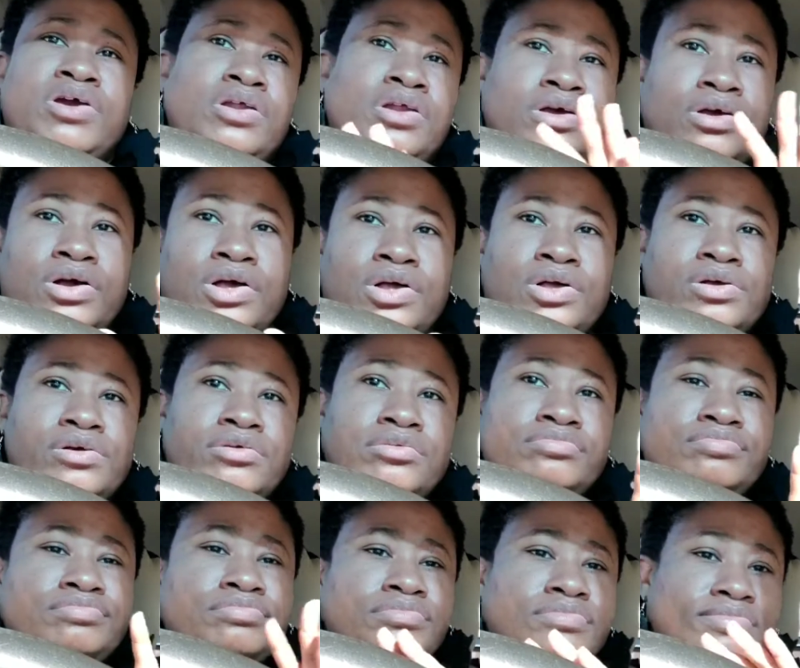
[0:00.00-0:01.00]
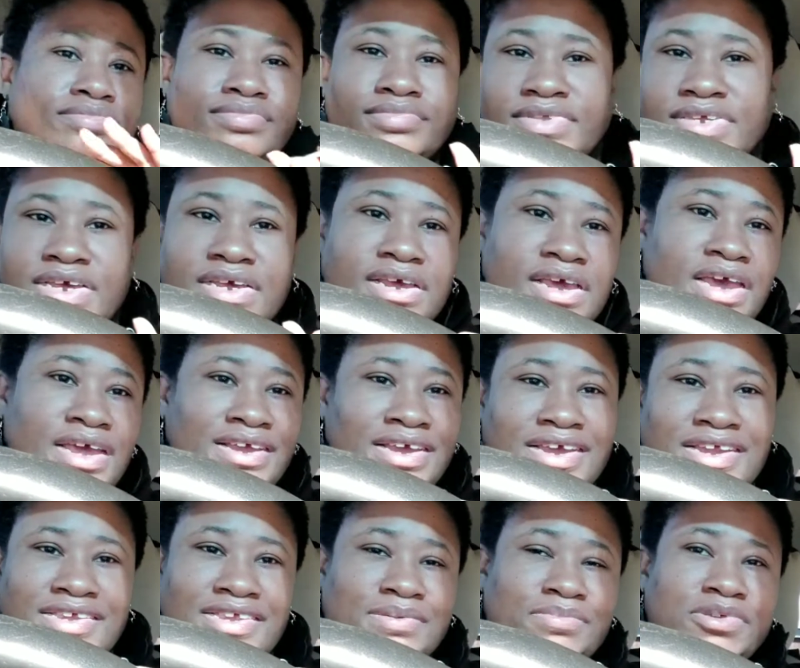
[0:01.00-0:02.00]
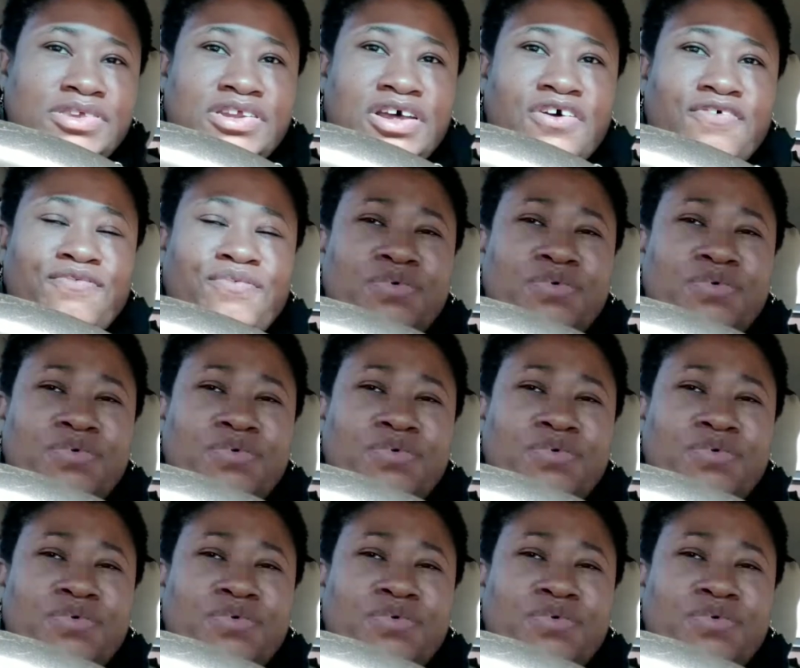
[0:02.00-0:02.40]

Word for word: going to go and get some stuff